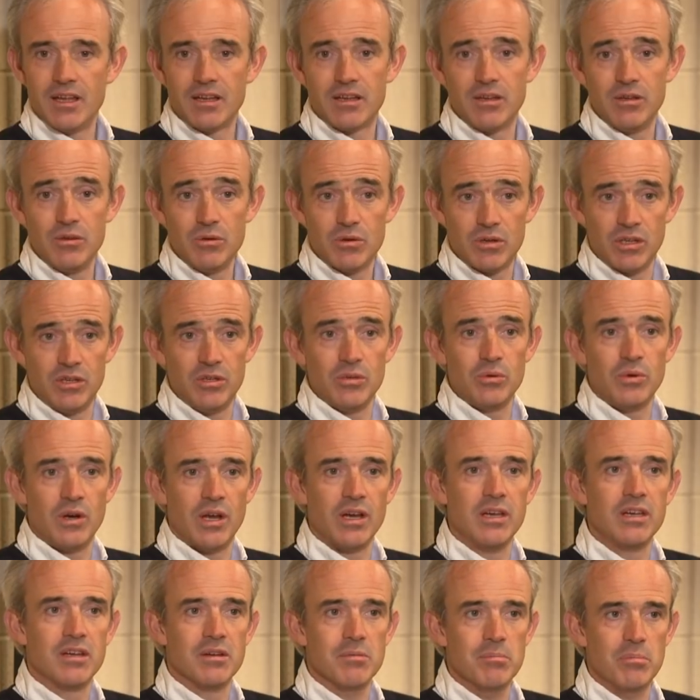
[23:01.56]
Like, you can, you and
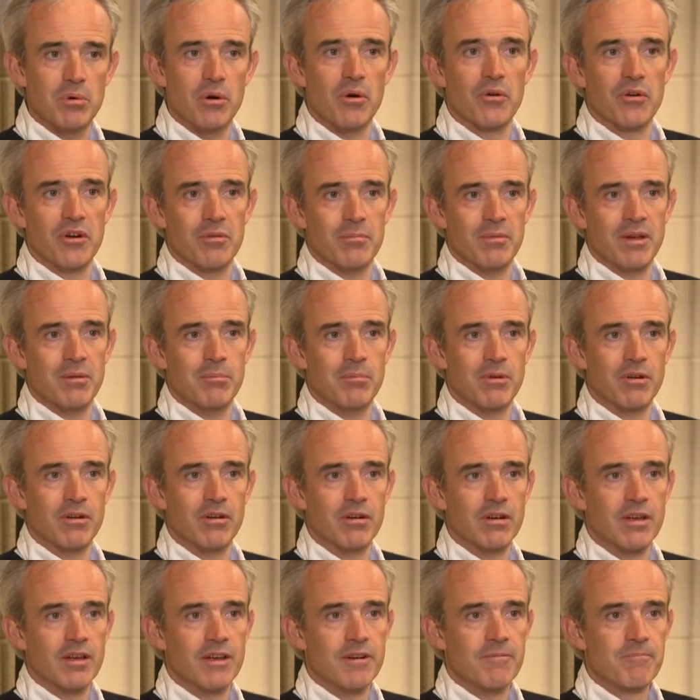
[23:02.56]
I can both
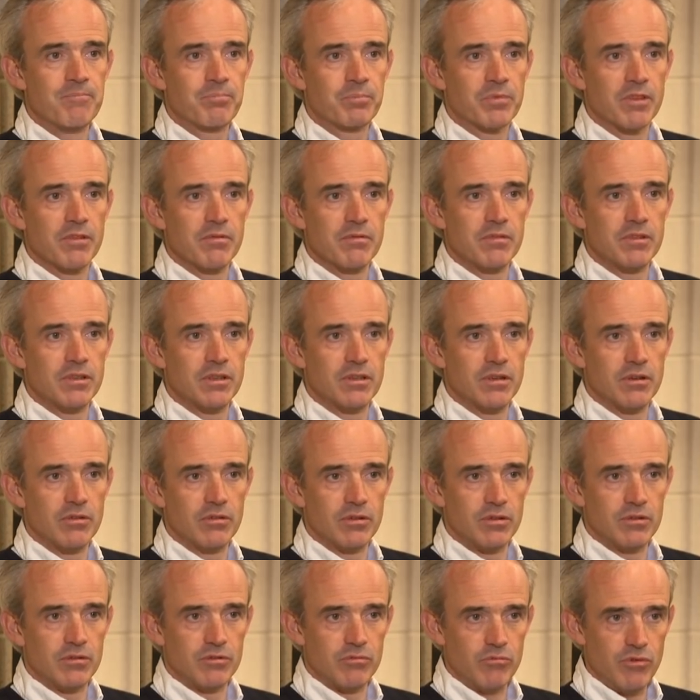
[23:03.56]
remember
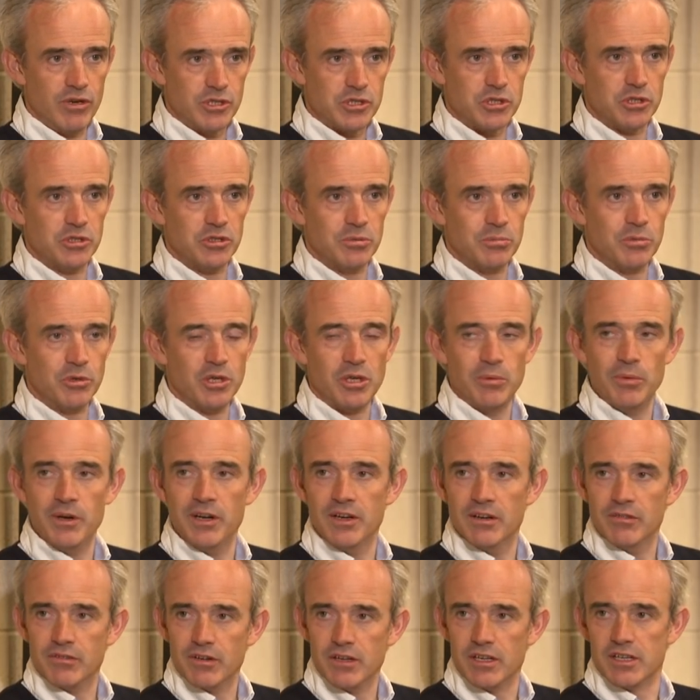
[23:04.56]
Richard Dunwoody
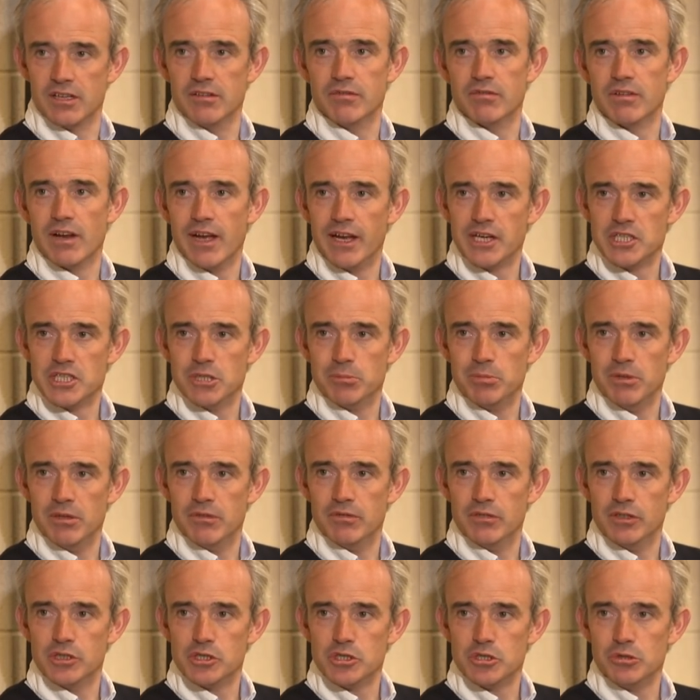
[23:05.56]
winning a Viking flagship here
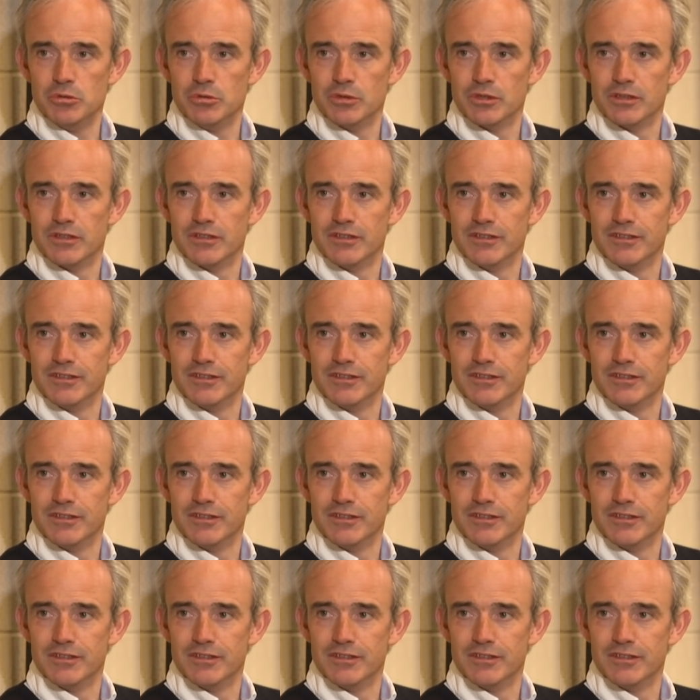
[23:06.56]
for the Duke.